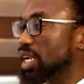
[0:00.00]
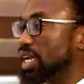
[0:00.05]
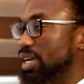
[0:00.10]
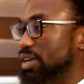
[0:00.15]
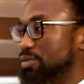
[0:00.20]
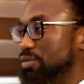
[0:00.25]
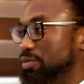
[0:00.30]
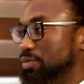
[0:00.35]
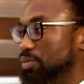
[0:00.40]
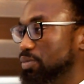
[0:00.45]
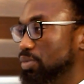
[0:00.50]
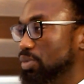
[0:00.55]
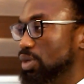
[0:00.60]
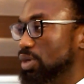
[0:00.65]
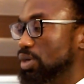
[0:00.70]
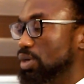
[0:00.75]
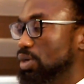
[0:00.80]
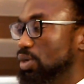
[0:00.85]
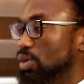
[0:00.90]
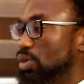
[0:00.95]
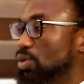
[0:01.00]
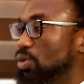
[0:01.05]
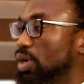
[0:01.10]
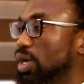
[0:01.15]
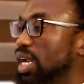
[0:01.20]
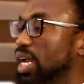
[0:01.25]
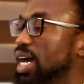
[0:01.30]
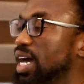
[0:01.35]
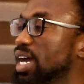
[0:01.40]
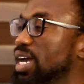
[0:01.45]
life.
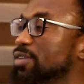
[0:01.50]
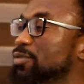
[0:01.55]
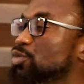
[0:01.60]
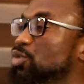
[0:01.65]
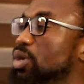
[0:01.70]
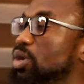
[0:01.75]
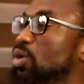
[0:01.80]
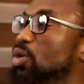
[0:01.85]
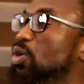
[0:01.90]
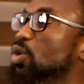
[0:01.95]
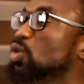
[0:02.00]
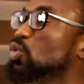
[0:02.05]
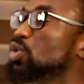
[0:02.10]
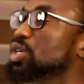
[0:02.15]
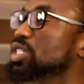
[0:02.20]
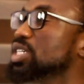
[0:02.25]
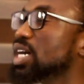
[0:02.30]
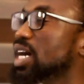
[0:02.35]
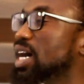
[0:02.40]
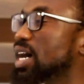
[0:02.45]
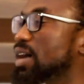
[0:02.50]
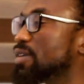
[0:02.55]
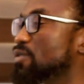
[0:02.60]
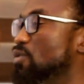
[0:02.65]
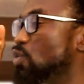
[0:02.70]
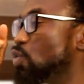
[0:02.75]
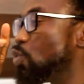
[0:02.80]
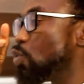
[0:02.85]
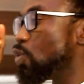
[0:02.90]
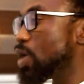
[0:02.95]
Your life will always have
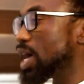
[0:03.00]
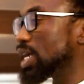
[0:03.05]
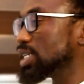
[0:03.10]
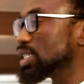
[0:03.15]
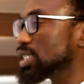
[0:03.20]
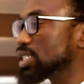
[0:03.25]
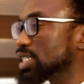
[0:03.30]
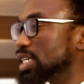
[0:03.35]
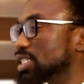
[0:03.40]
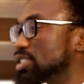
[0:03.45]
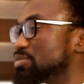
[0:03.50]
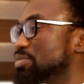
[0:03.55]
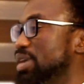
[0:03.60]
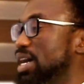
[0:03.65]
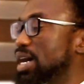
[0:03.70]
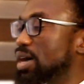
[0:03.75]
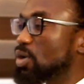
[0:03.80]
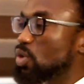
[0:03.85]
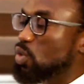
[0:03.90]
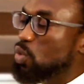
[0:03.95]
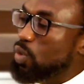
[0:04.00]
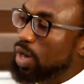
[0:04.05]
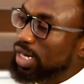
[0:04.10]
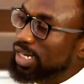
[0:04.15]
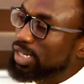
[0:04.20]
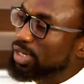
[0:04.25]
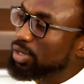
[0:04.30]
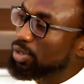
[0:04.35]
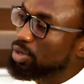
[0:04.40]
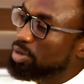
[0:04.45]
one setback,
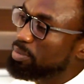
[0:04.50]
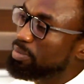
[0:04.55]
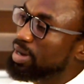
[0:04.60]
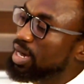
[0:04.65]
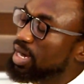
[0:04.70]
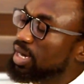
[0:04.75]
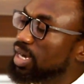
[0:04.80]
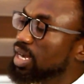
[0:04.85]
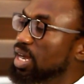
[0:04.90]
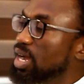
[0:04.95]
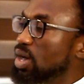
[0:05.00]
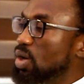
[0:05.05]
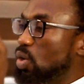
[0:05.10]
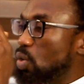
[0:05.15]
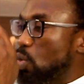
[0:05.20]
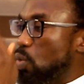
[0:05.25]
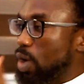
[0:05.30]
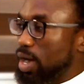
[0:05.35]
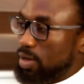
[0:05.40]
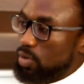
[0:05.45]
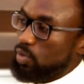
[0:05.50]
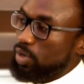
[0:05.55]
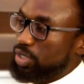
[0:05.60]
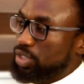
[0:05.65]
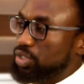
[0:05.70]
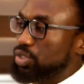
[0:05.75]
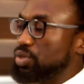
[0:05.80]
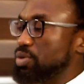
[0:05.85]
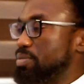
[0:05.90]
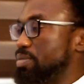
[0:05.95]
one drawback, one
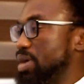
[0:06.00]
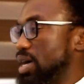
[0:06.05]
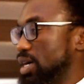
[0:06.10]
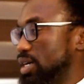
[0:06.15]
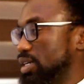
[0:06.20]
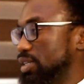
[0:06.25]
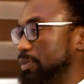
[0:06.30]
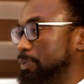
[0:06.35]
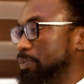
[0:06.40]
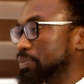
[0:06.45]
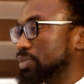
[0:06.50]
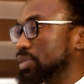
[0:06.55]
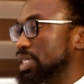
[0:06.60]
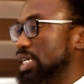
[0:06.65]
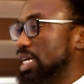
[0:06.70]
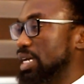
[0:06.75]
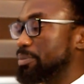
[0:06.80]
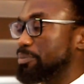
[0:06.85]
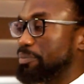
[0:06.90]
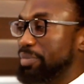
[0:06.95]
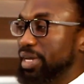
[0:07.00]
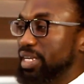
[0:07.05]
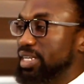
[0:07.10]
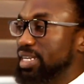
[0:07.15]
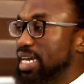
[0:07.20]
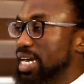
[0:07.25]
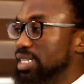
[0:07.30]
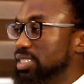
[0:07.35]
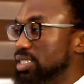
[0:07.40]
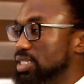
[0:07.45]
question mark.
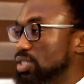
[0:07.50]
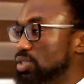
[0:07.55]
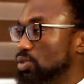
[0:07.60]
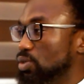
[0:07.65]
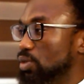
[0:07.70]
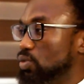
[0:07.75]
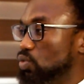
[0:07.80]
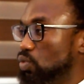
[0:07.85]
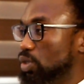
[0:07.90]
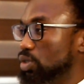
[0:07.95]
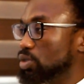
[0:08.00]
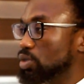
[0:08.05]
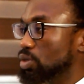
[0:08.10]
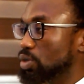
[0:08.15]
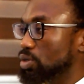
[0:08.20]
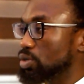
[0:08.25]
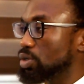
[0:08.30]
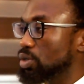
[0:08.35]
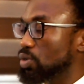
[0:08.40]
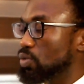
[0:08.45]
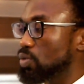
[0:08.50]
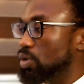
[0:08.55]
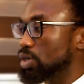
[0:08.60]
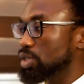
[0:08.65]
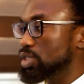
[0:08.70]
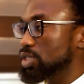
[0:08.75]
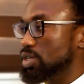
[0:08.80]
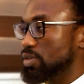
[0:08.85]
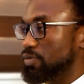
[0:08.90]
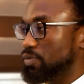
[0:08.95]
But that is not what God
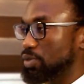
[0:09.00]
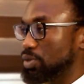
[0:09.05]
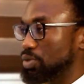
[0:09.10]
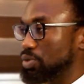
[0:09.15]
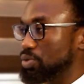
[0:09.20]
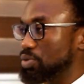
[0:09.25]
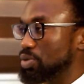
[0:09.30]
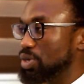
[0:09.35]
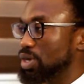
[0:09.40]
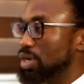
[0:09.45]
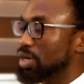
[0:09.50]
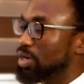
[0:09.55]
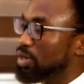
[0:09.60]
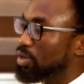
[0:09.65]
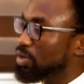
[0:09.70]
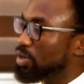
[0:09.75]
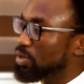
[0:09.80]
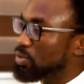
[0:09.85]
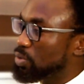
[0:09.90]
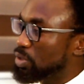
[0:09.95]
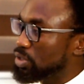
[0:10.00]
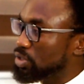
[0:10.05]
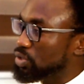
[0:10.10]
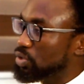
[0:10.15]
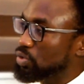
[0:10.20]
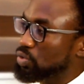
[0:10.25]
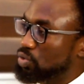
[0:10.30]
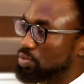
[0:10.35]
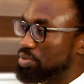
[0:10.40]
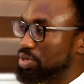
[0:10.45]
wants for you. God
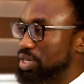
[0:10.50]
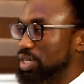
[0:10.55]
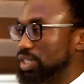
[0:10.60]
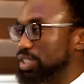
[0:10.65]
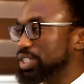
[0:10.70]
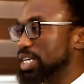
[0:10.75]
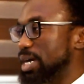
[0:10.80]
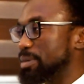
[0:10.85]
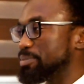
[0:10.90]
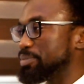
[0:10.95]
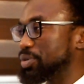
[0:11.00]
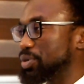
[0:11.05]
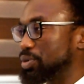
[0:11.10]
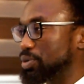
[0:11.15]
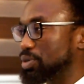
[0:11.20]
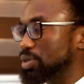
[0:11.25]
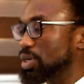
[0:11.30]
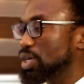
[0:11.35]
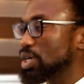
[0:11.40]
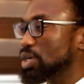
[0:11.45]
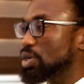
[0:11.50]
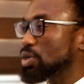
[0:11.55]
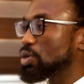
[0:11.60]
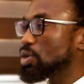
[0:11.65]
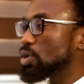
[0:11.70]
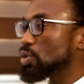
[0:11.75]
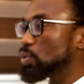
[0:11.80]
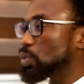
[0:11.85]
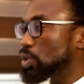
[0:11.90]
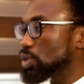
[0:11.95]
wants you to be a champion.
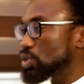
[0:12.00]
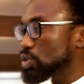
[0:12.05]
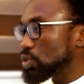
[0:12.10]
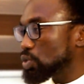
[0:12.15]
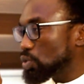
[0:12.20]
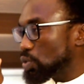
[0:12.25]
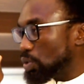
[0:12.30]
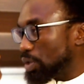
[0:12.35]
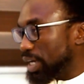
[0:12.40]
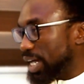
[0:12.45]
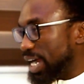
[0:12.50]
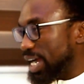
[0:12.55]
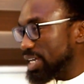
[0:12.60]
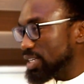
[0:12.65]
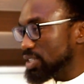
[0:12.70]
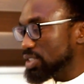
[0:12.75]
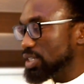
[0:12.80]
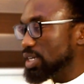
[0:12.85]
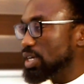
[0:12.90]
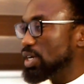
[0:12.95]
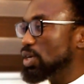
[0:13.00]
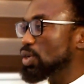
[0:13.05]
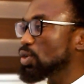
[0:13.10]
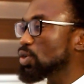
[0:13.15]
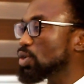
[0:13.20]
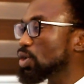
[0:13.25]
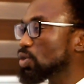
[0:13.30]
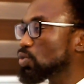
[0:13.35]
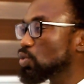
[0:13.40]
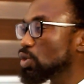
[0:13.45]
God wants you to rise.
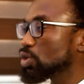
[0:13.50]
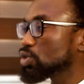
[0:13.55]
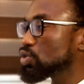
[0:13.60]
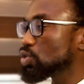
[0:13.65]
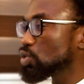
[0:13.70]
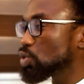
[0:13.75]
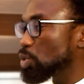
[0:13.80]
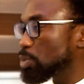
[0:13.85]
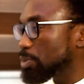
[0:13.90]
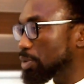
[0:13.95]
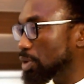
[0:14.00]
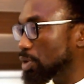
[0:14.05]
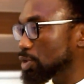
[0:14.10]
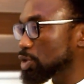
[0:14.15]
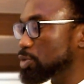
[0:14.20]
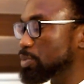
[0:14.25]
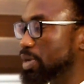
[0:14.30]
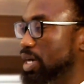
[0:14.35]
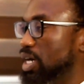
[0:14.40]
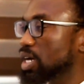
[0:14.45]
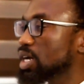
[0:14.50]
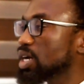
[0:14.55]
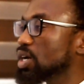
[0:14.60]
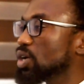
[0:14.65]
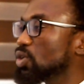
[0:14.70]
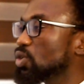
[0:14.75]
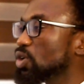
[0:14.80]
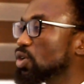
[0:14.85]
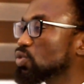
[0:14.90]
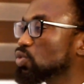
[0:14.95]
God wants you to prosper.
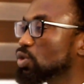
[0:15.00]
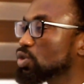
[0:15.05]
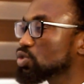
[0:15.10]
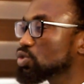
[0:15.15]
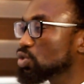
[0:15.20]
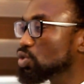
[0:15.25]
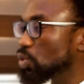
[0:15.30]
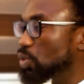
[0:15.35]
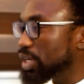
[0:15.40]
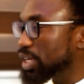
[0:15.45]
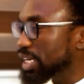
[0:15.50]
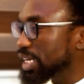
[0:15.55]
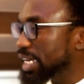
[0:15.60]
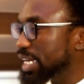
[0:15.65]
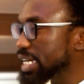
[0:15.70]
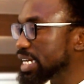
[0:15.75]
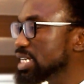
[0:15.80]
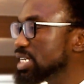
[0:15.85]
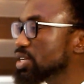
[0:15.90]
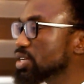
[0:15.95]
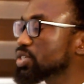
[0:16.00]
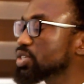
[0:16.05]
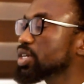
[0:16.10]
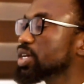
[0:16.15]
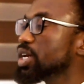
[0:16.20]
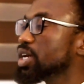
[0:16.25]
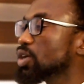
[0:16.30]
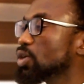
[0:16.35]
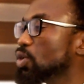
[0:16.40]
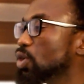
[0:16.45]
God wants you to increase.
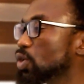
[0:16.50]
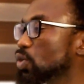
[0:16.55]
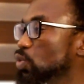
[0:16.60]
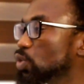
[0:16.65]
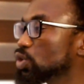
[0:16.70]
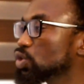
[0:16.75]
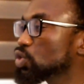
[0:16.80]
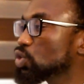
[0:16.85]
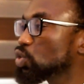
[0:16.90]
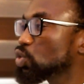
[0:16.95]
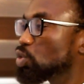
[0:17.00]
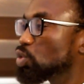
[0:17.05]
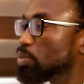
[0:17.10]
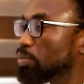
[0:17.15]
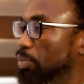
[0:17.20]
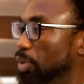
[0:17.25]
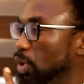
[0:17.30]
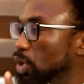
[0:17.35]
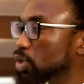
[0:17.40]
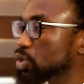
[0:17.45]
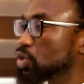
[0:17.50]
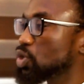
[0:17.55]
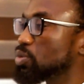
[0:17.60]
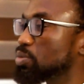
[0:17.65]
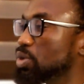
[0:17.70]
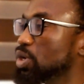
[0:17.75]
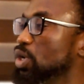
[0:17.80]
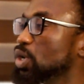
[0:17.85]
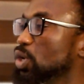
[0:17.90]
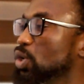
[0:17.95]
God wants you to
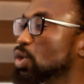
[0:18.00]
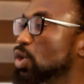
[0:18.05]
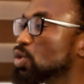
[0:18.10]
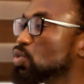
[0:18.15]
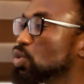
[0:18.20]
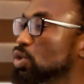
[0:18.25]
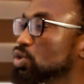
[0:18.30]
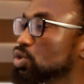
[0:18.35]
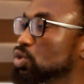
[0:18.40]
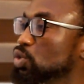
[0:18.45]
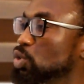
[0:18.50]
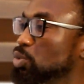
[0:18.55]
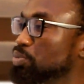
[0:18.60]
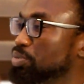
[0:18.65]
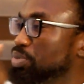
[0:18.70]
blossom. God wants you to